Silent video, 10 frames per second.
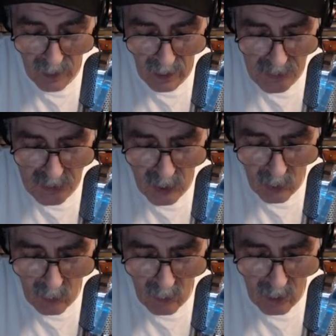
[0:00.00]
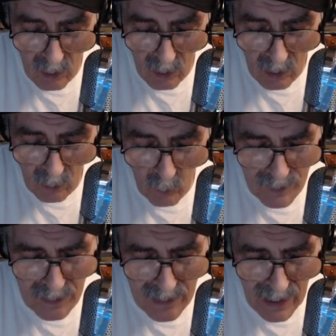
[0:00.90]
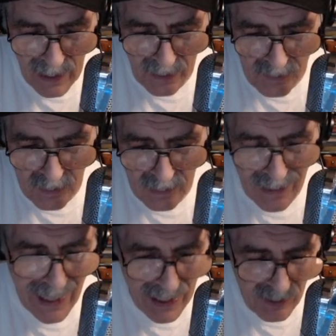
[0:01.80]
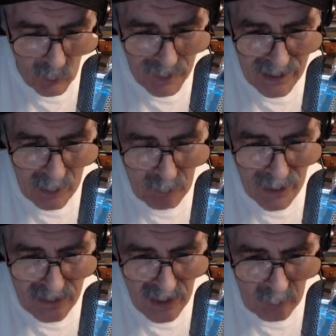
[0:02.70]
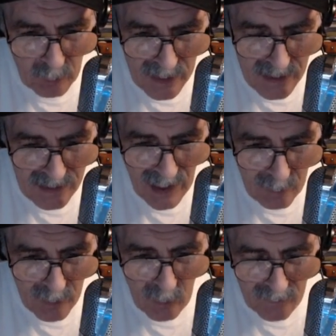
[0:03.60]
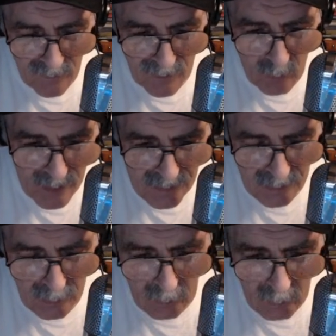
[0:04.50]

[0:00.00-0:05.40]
So, when did that accident, when did that bite take place? It's got to be, what, 5 weeks ago?